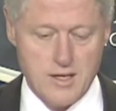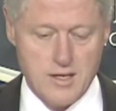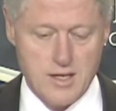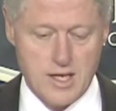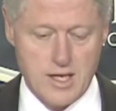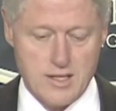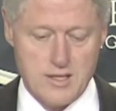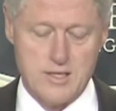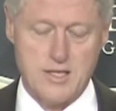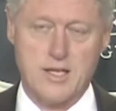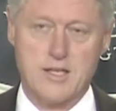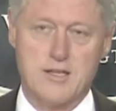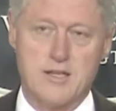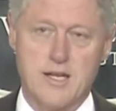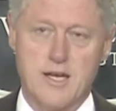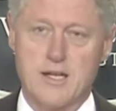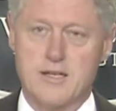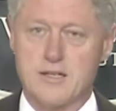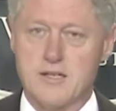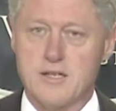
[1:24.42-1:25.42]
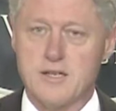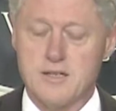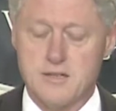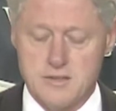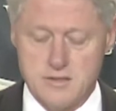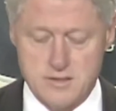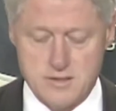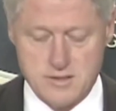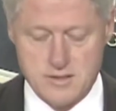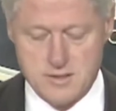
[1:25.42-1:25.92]
I think that
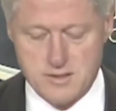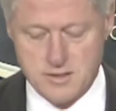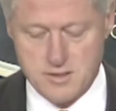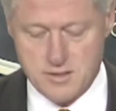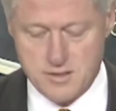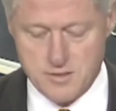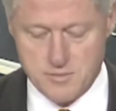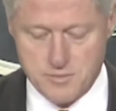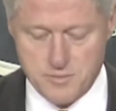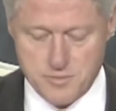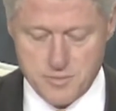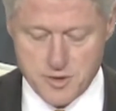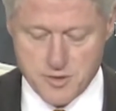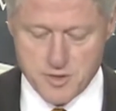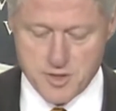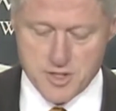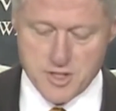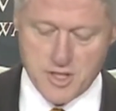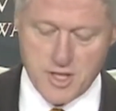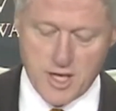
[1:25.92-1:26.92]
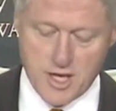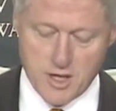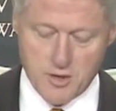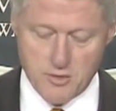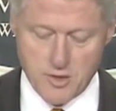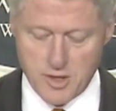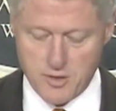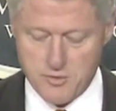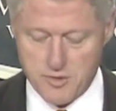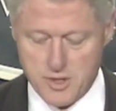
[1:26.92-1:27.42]
Patricia
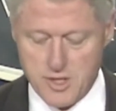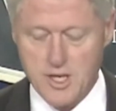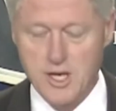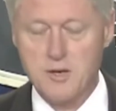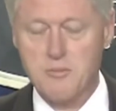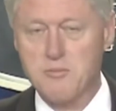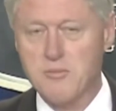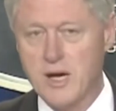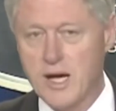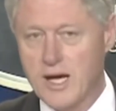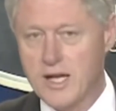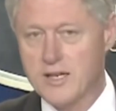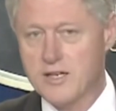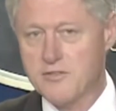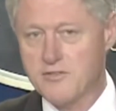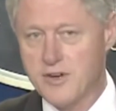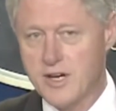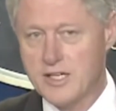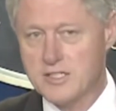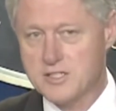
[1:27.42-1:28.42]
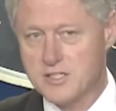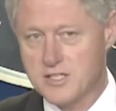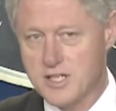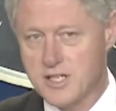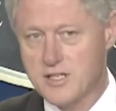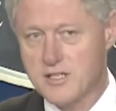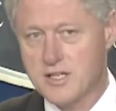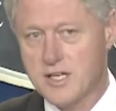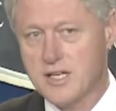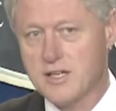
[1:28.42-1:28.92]
Holloway would not mind if I
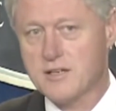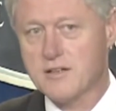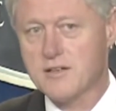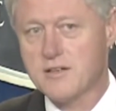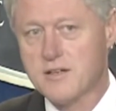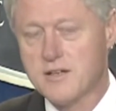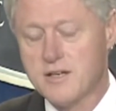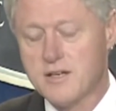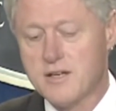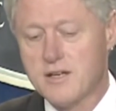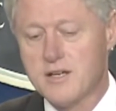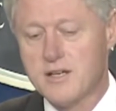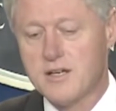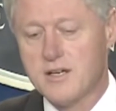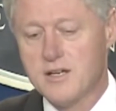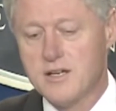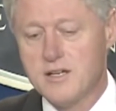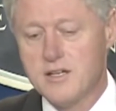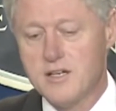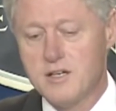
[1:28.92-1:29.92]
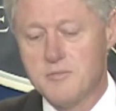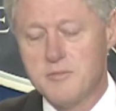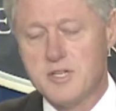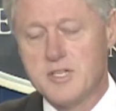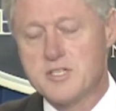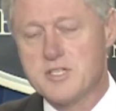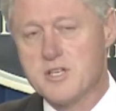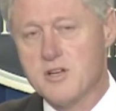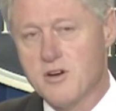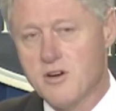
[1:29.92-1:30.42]
said that
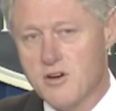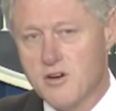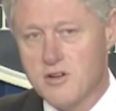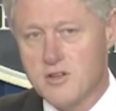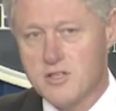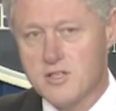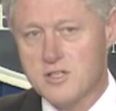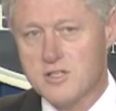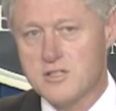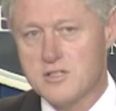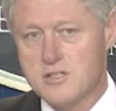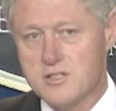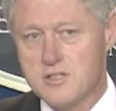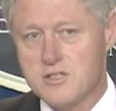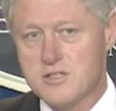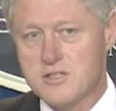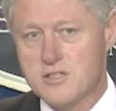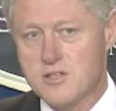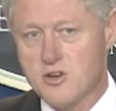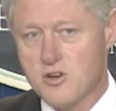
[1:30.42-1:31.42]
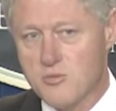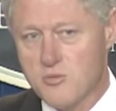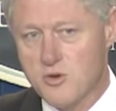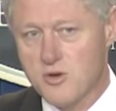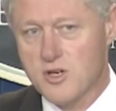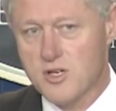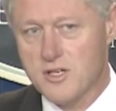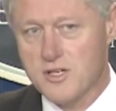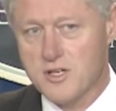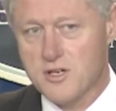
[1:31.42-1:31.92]
amidst all the
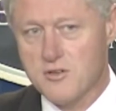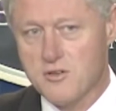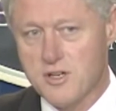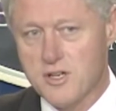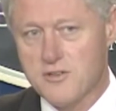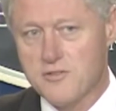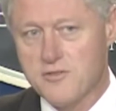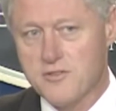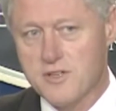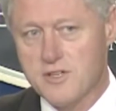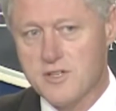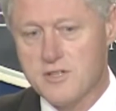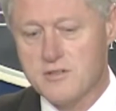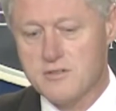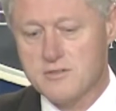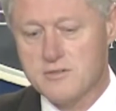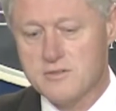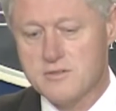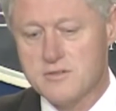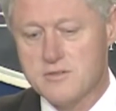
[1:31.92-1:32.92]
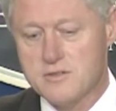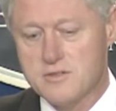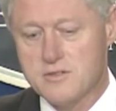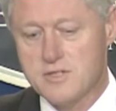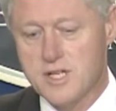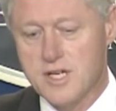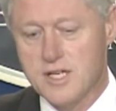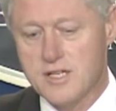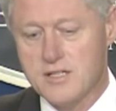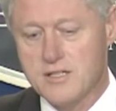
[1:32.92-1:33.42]
turmoil and grief
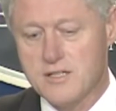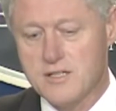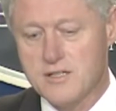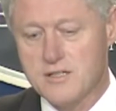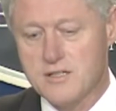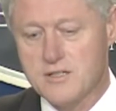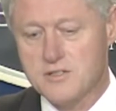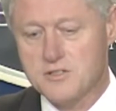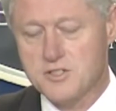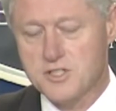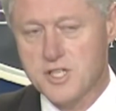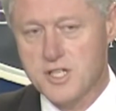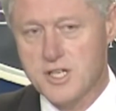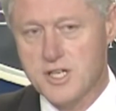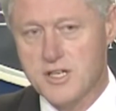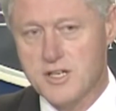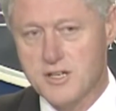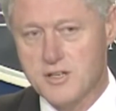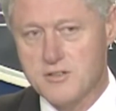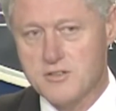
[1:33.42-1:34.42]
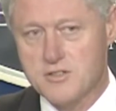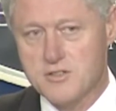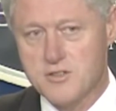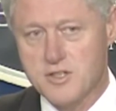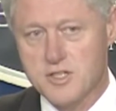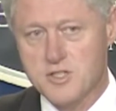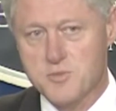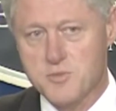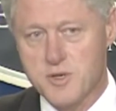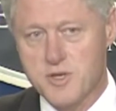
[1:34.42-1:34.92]
that she and others are
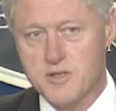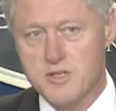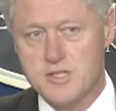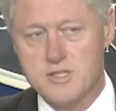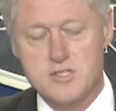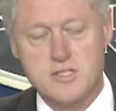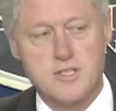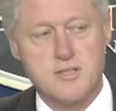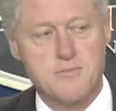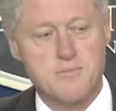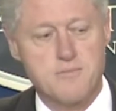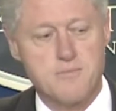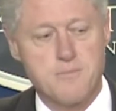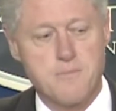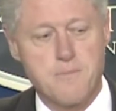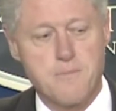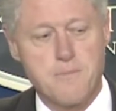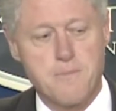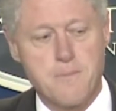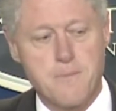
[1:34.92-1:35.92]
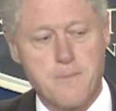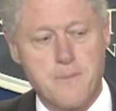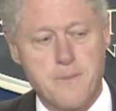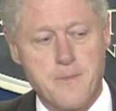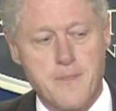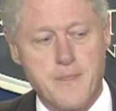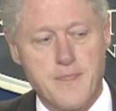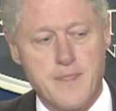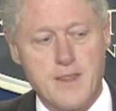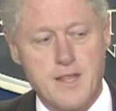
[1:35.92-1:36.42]
experiencing,
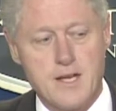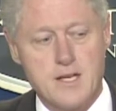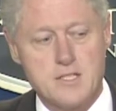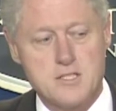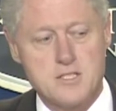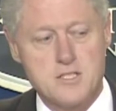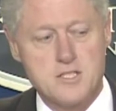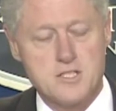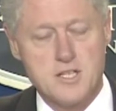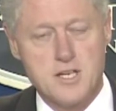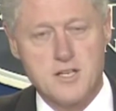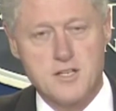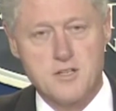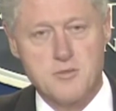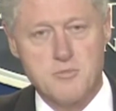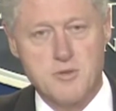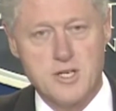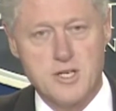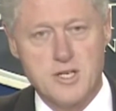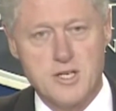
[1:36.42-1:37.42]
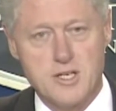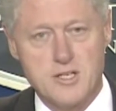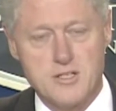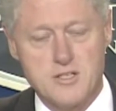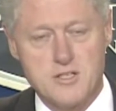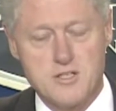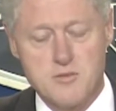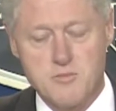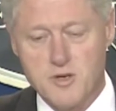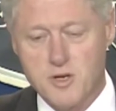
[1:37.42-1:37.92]
she said to me
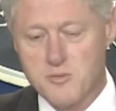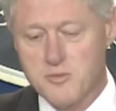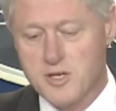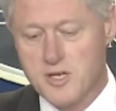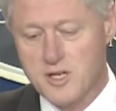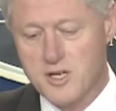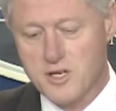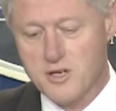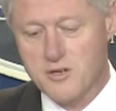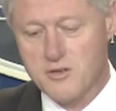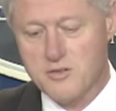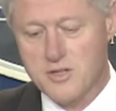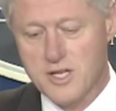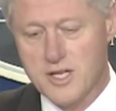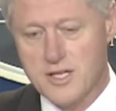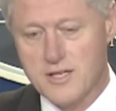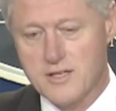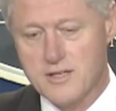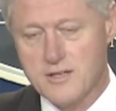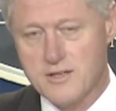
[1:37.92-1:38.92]
just a moment ago that